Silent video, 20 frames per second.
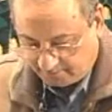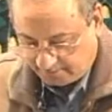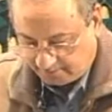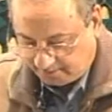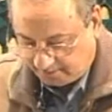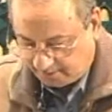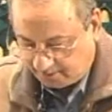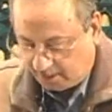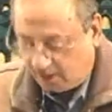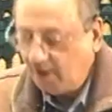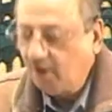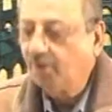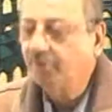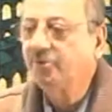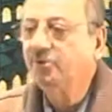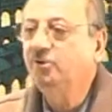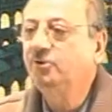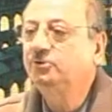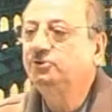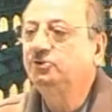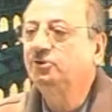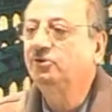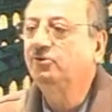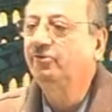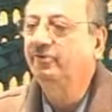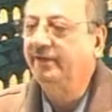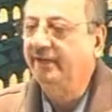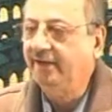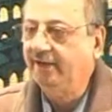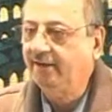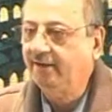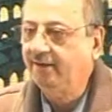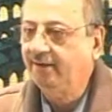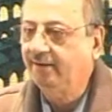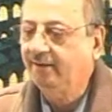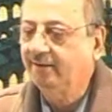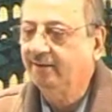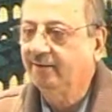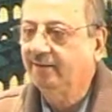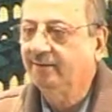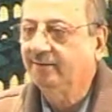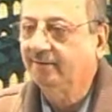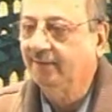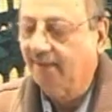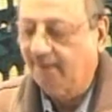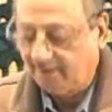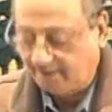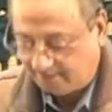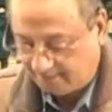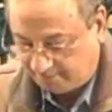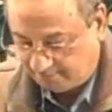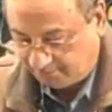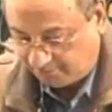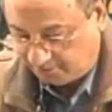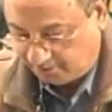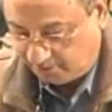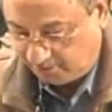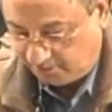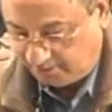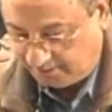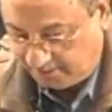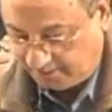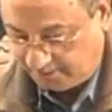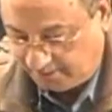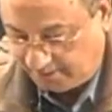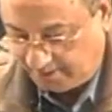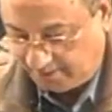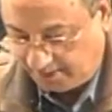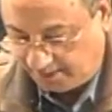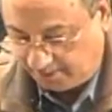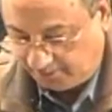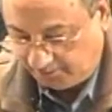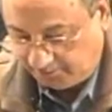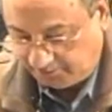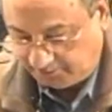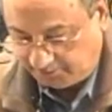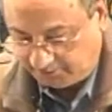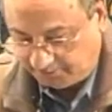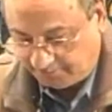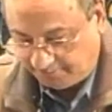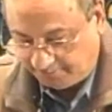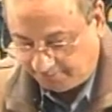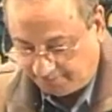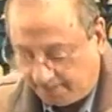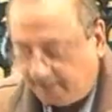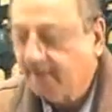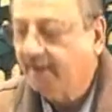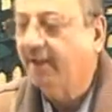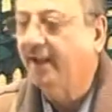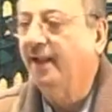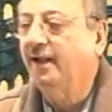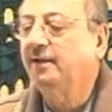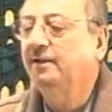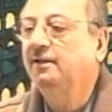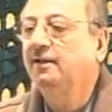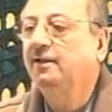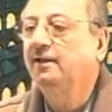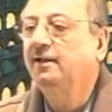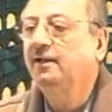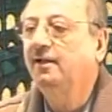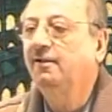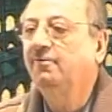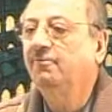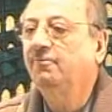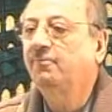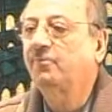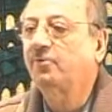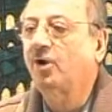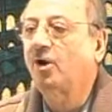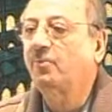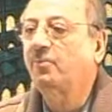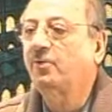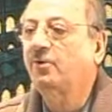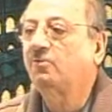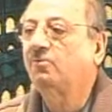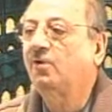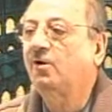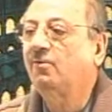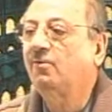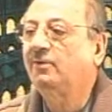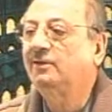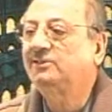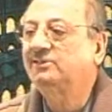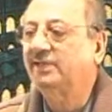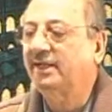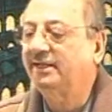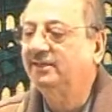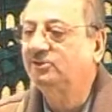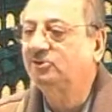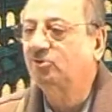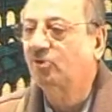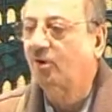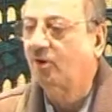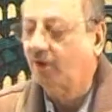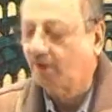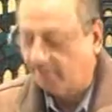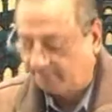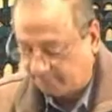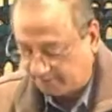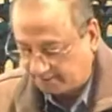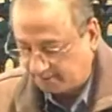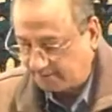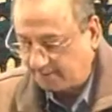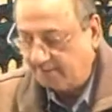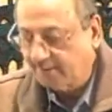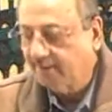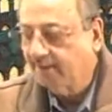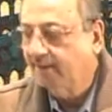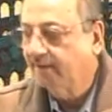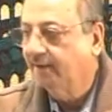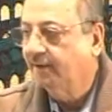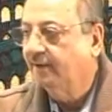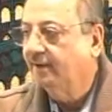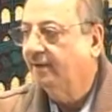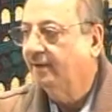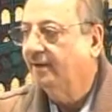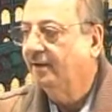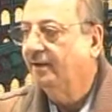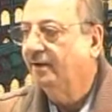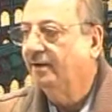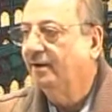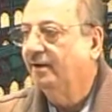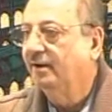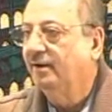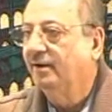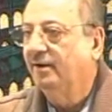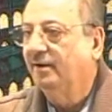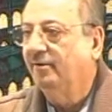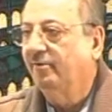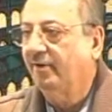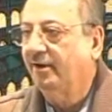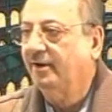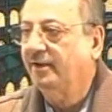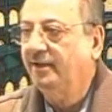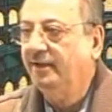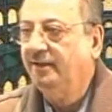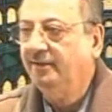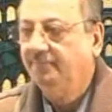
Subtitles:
Now you should read the following nouns and give proper vowel signs to all of it. Ready?